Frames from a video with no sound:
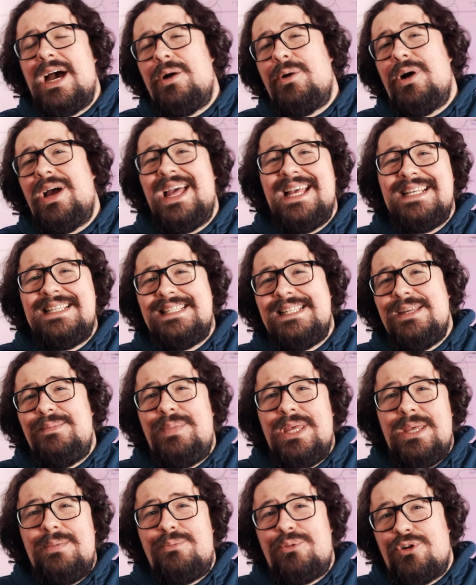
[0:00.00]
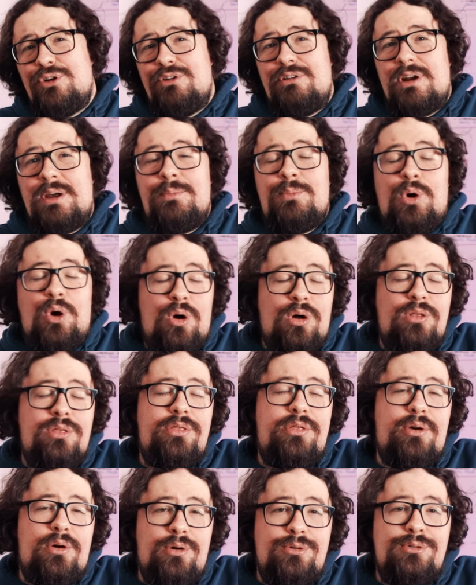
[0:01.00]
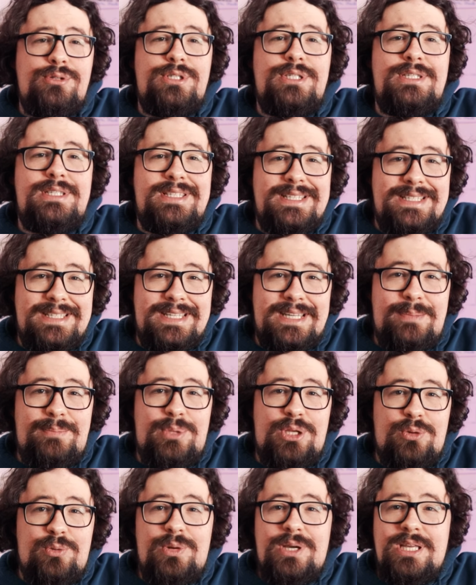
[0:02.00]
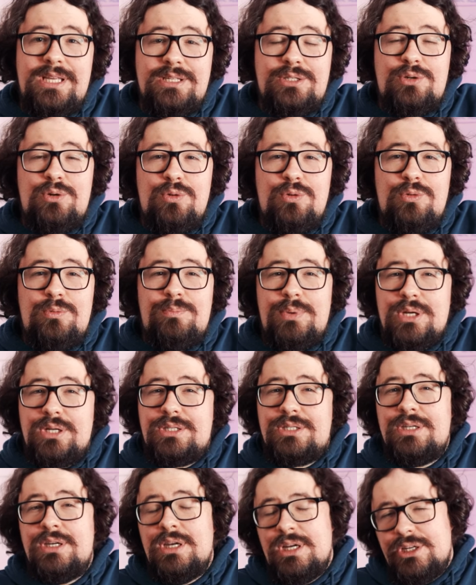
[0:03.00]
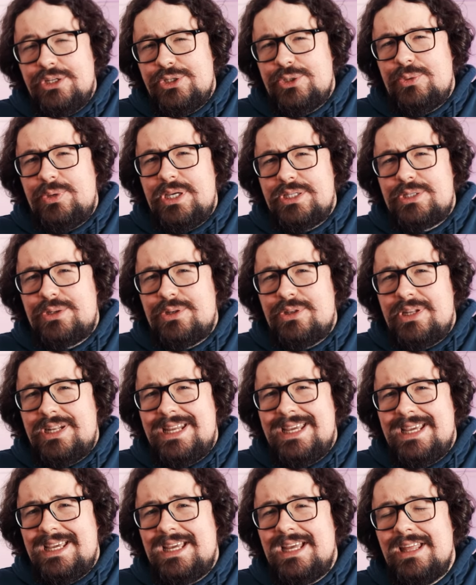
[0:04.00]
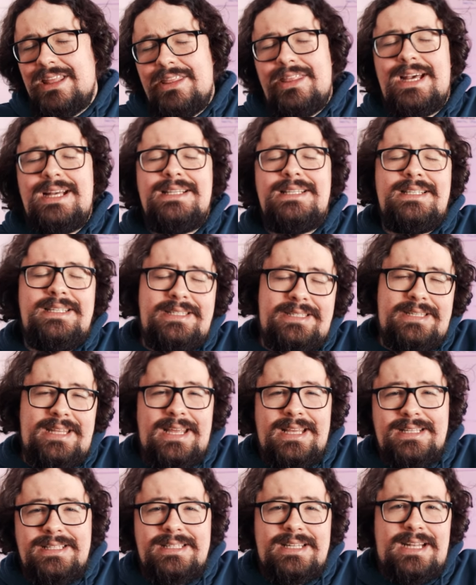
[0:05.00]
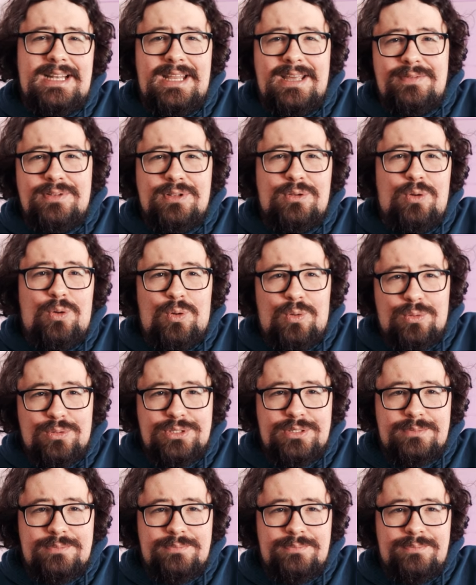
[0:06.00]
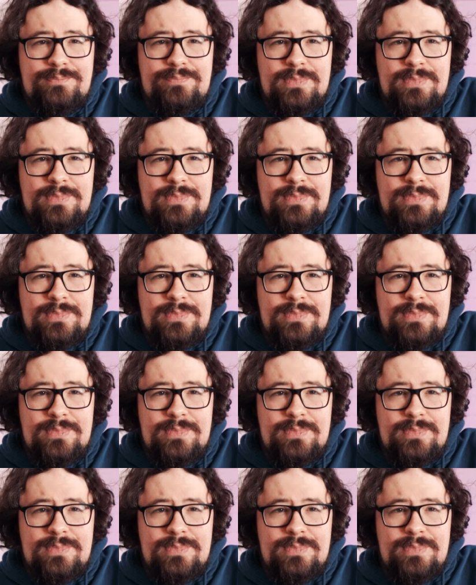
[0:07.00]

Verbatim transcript: our XDP program on the host's CPU is cool, but doing it on the NIC, that is next level awesome.